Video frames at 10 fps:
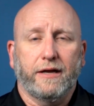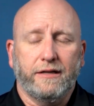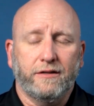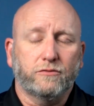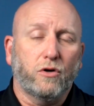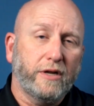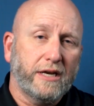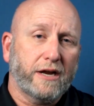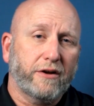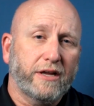in the
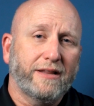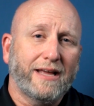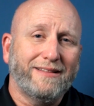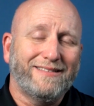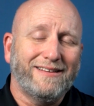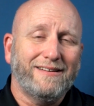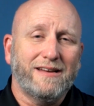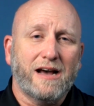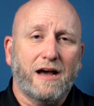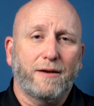loading area, and they did
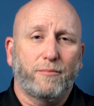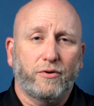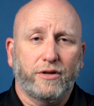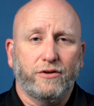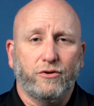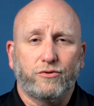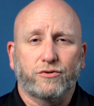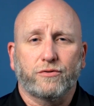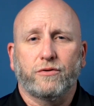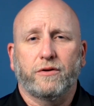not put it
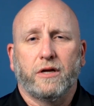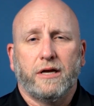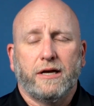neutral,